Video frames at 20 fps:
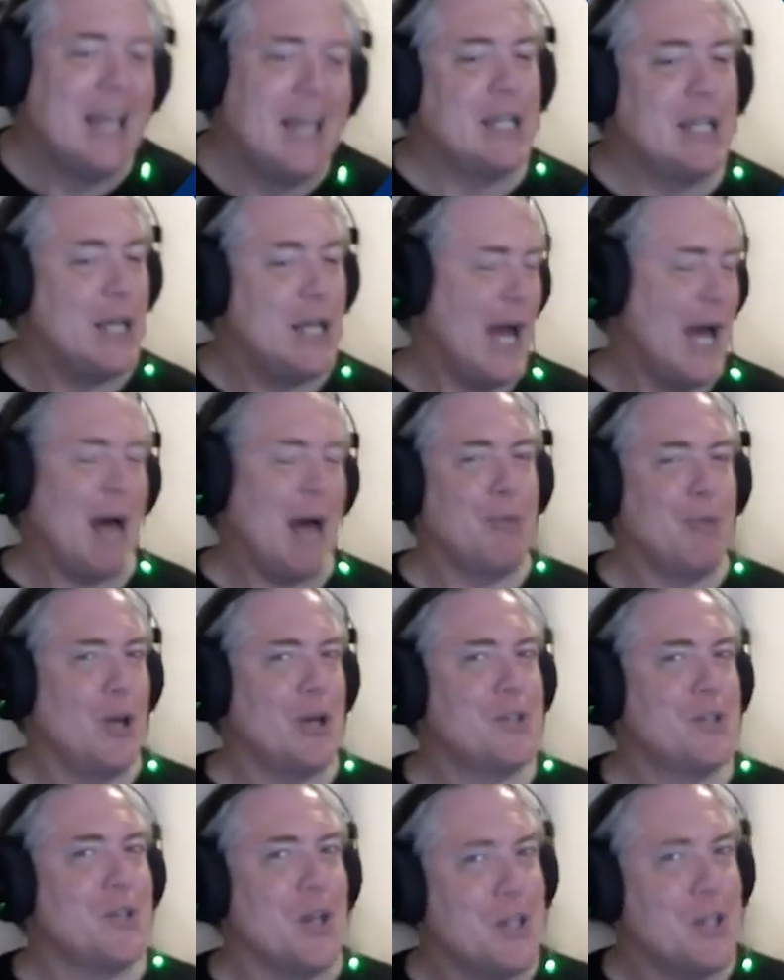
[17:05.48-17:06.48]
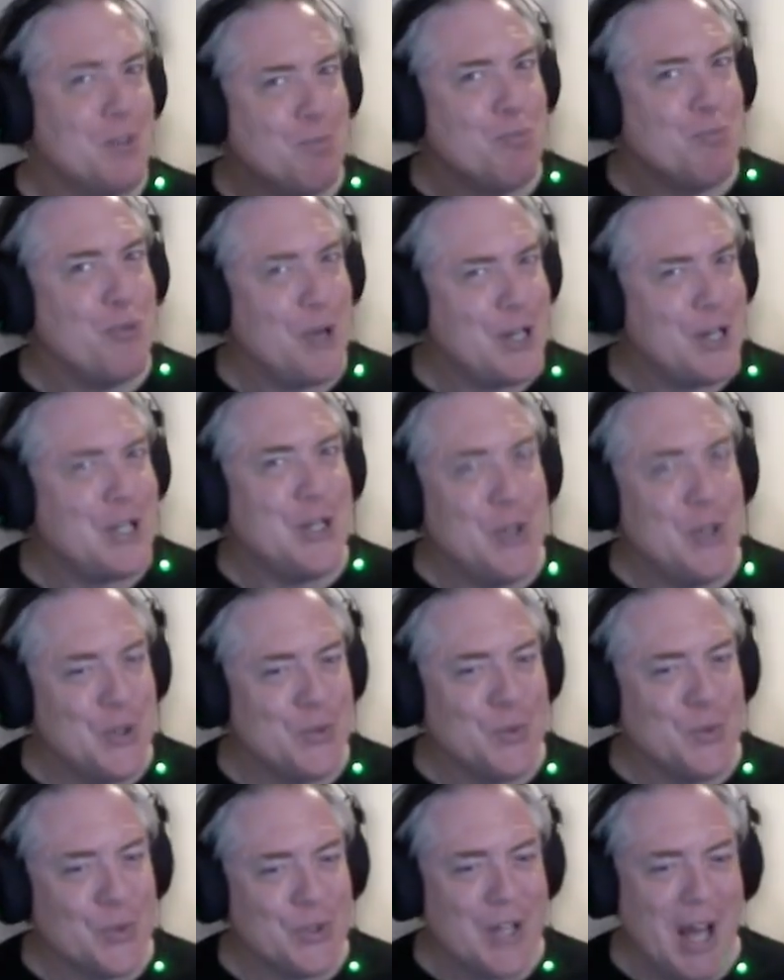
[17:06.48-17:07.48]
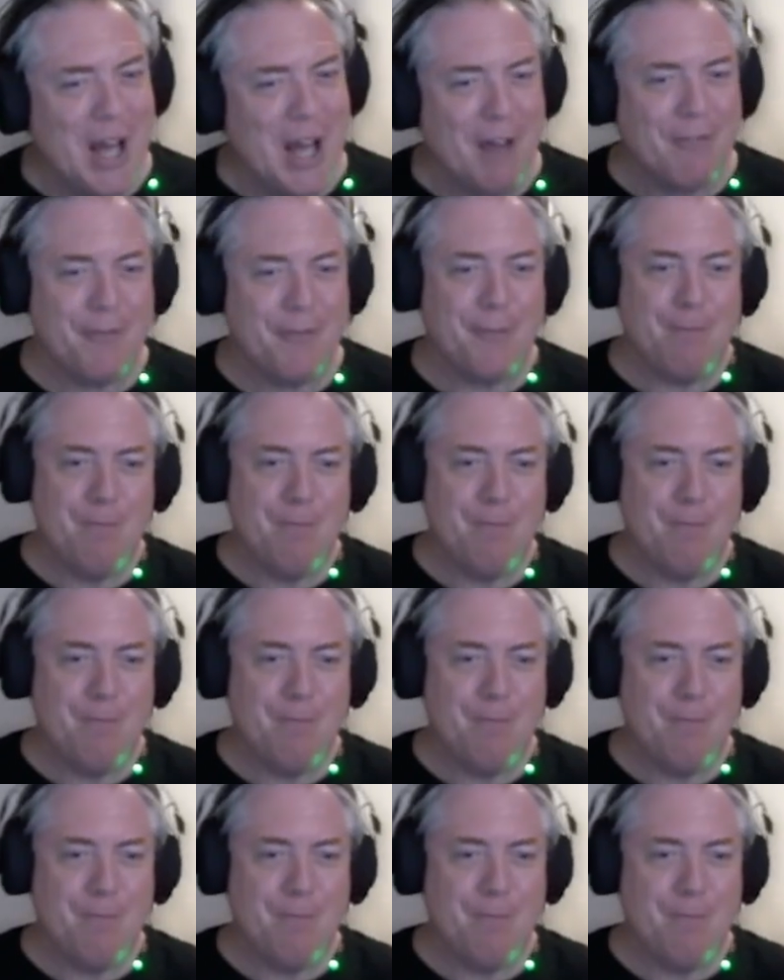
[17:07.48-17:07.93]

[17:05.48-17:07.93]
Carbon dioxide's pretty useful stuff.